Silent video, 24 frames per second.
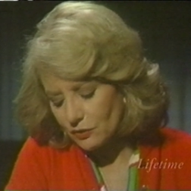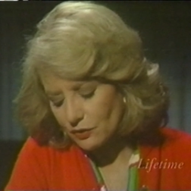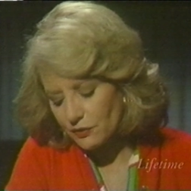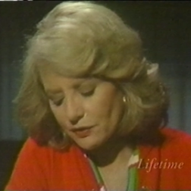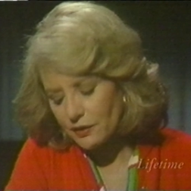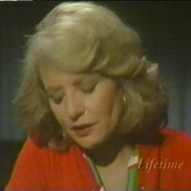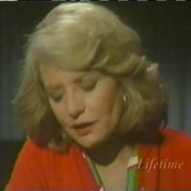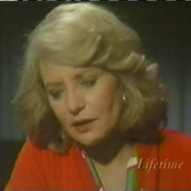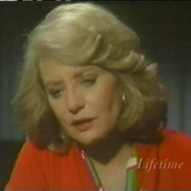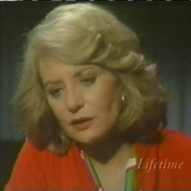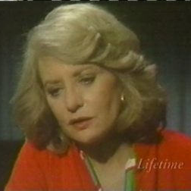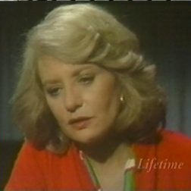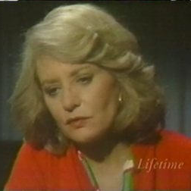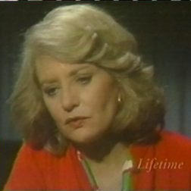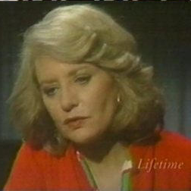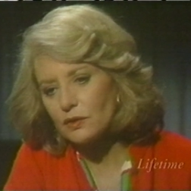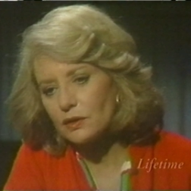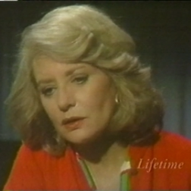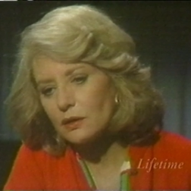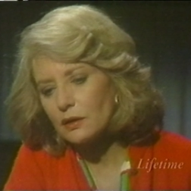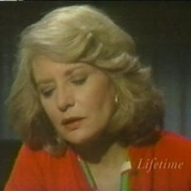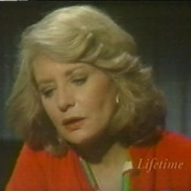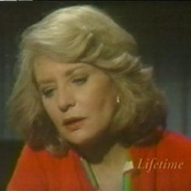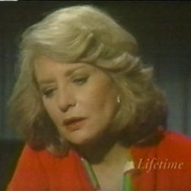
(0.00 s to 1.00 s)
or the end of
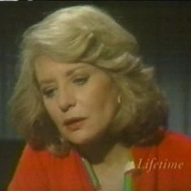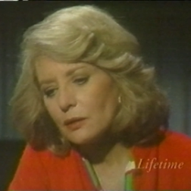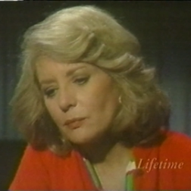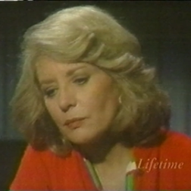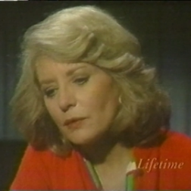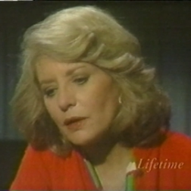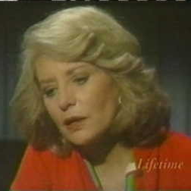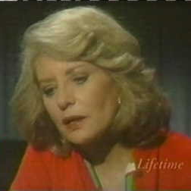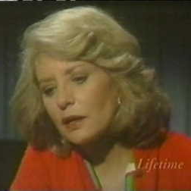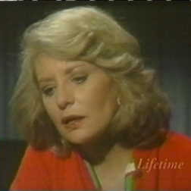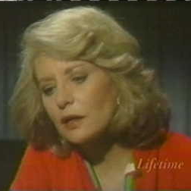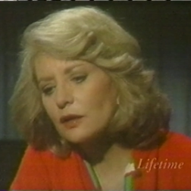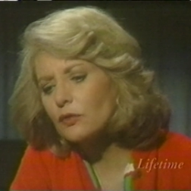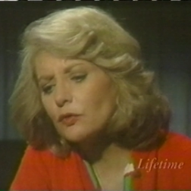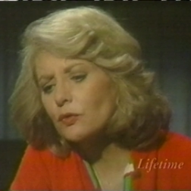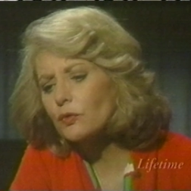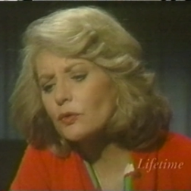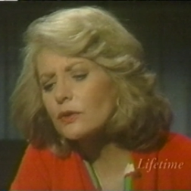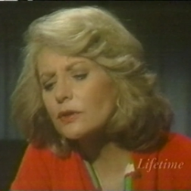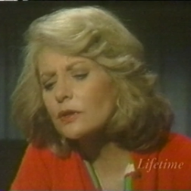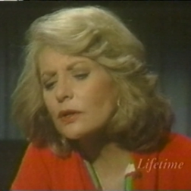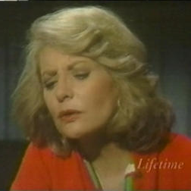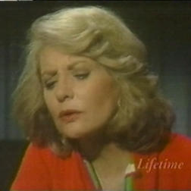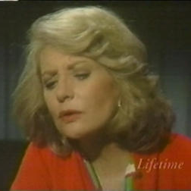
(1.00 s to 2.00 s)
it, my life
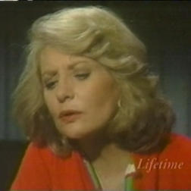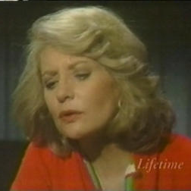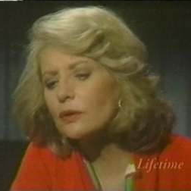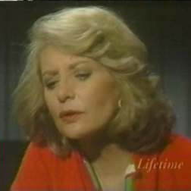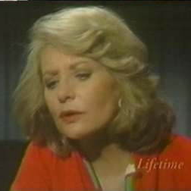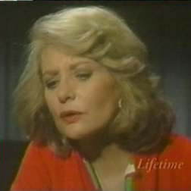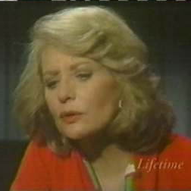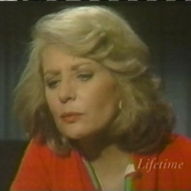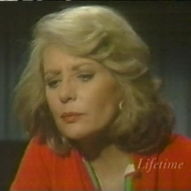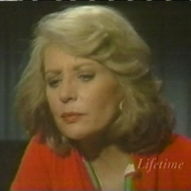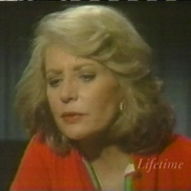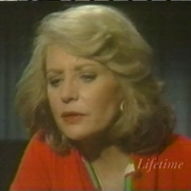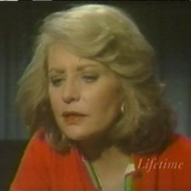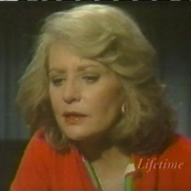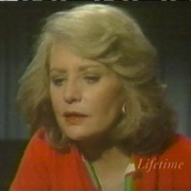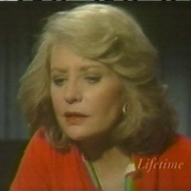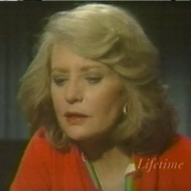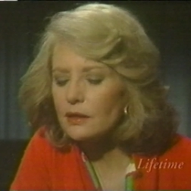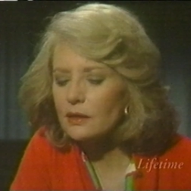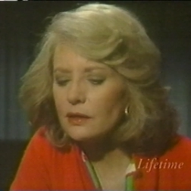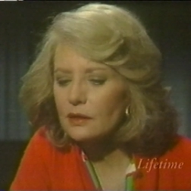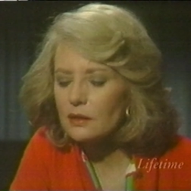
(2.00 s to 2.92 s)
would no longer be.